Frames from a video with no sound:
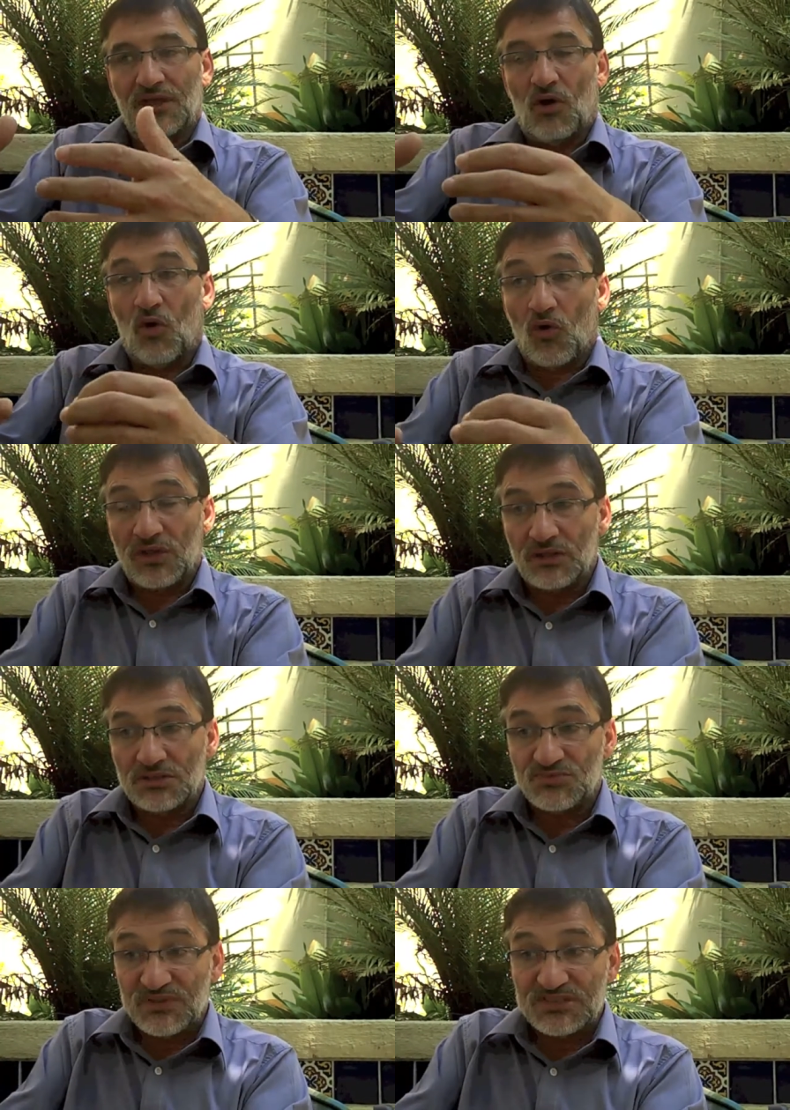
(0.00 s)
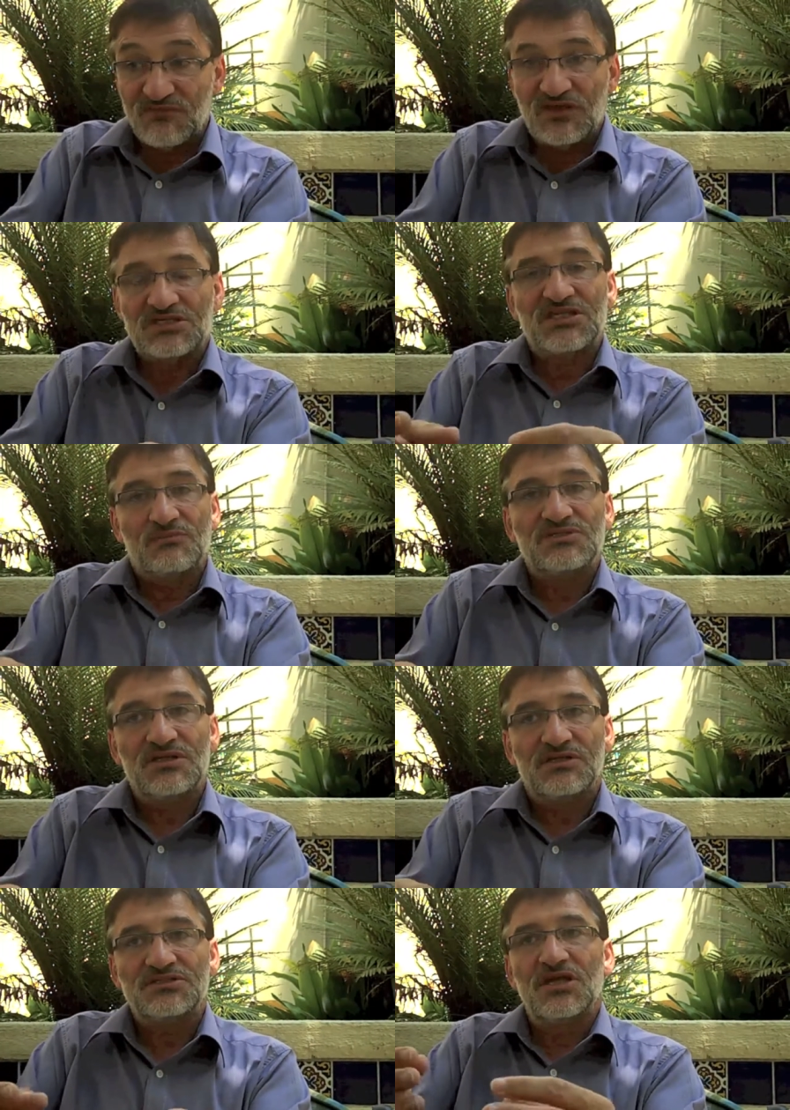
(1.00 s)
organ-specific stem
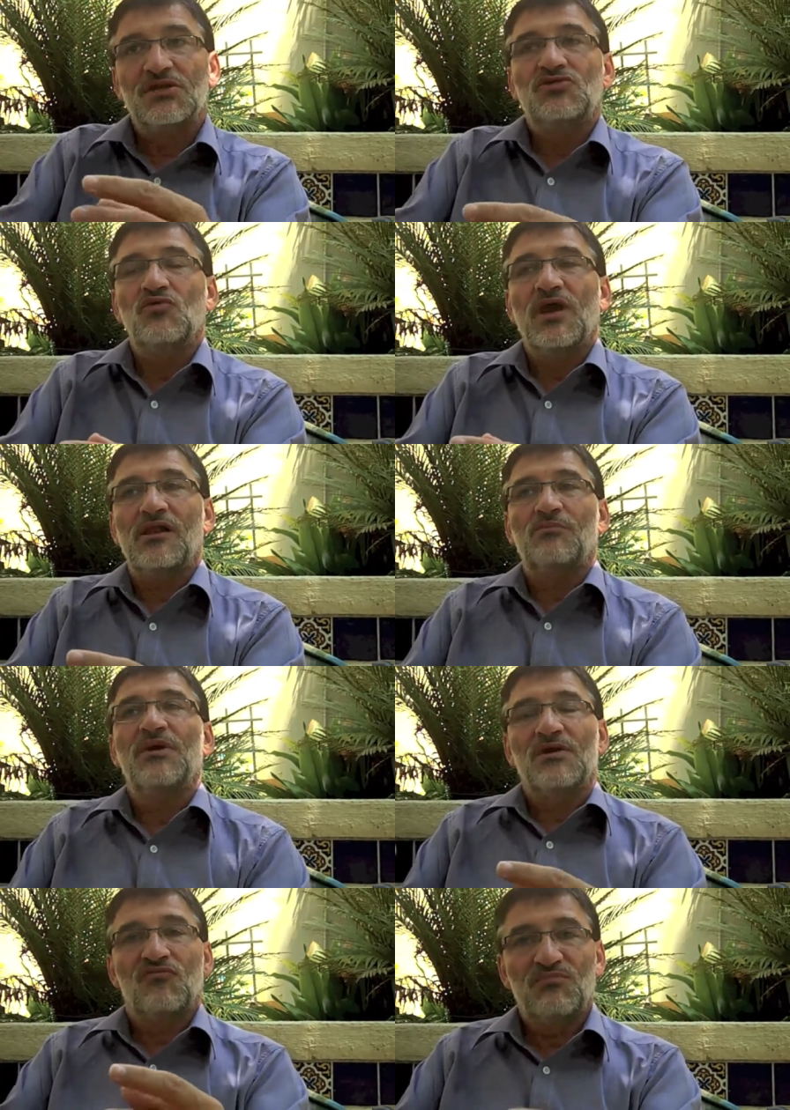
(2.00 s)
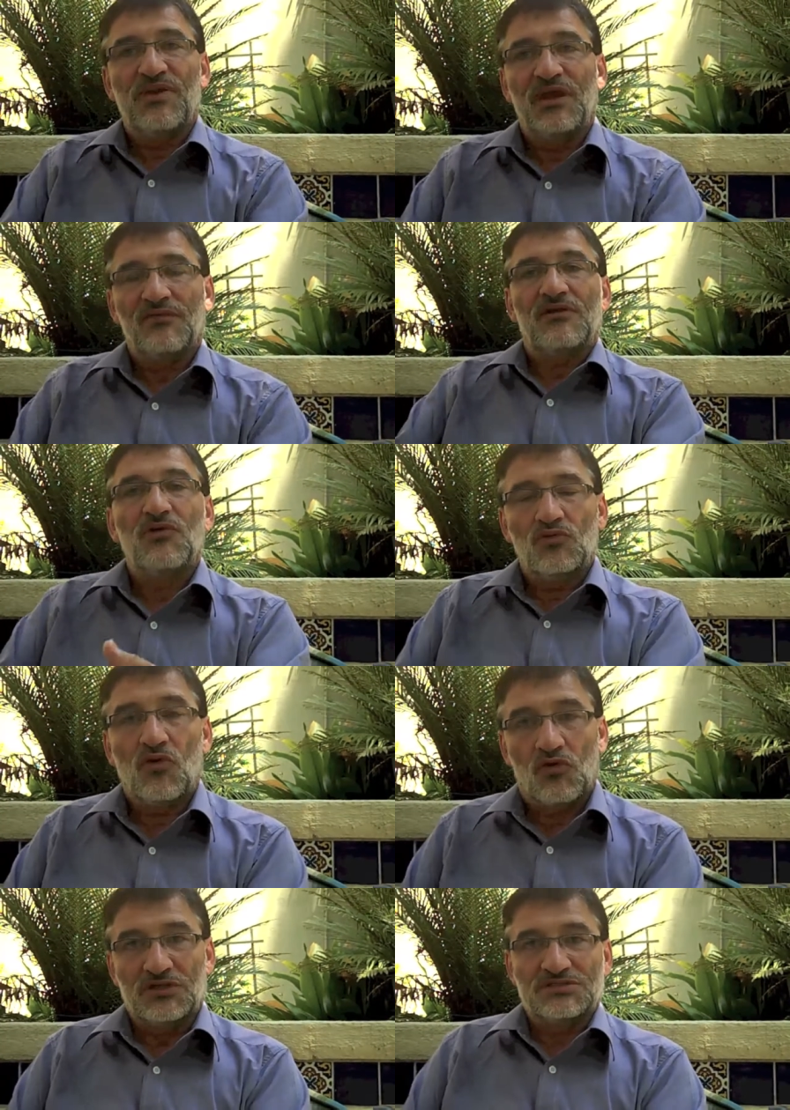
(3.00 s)
cells to help repair their own
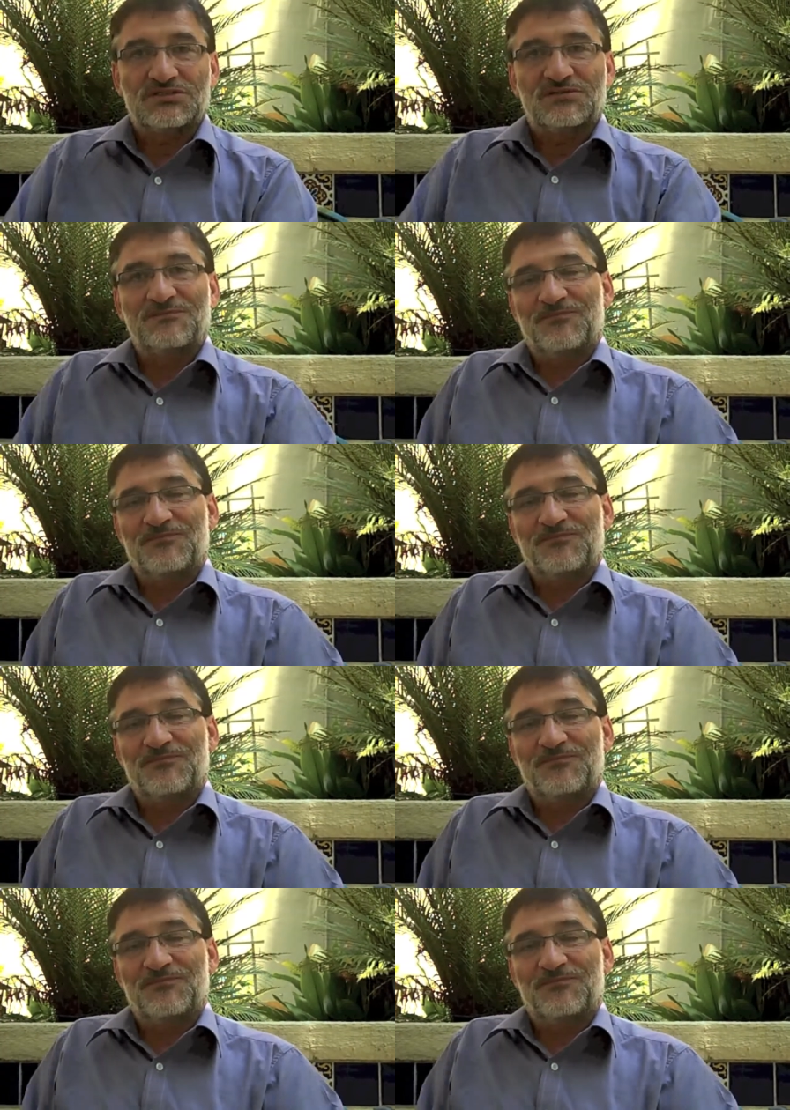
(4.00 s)
organs.